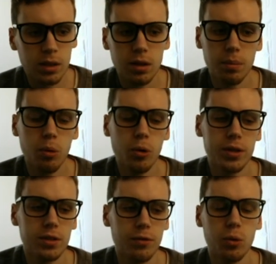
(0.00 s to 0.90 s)
the
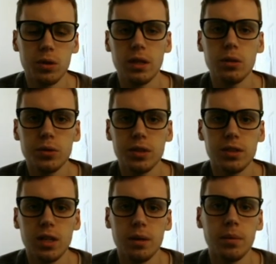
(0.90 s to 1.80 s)
points for the losing
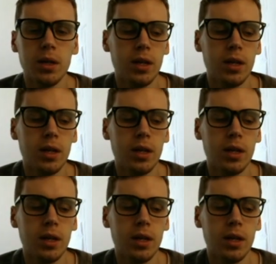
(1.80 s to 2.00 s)
team,